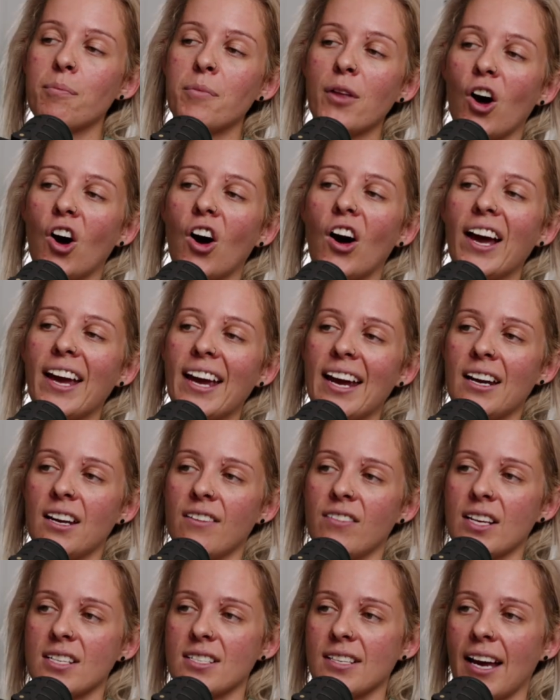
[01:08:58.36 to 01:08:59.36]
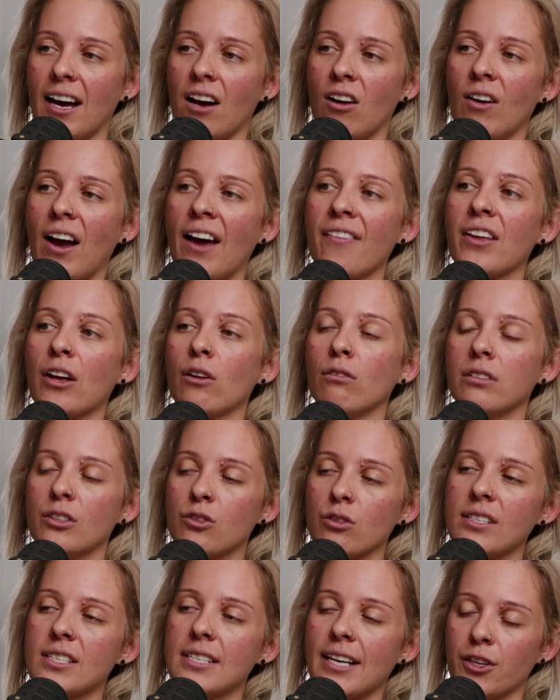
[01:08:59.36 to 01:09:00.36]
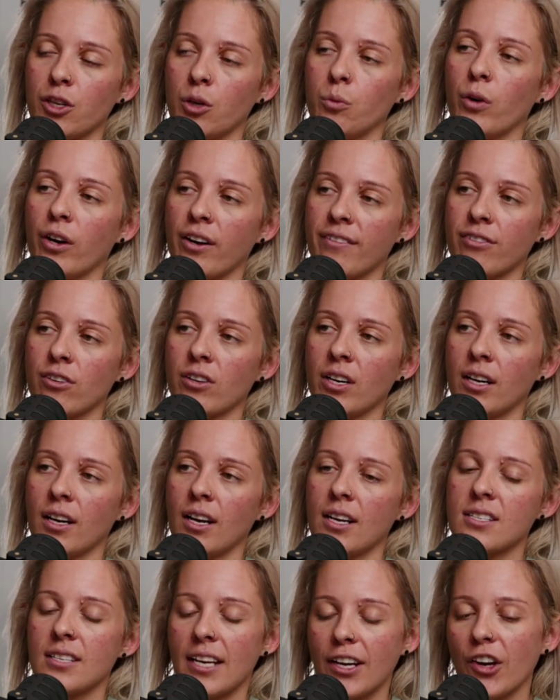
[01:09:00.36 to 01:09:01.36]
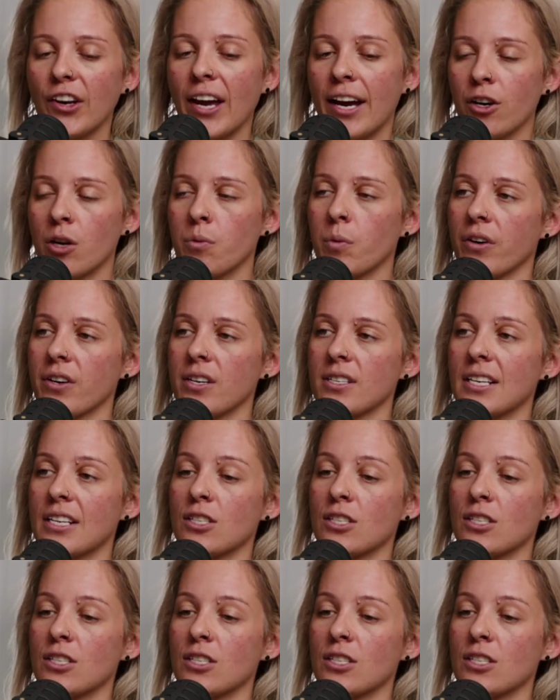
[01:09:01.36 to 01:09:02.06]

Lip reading: them the higher end of that scale and they'll literally take your word for it and say, okay, no worries,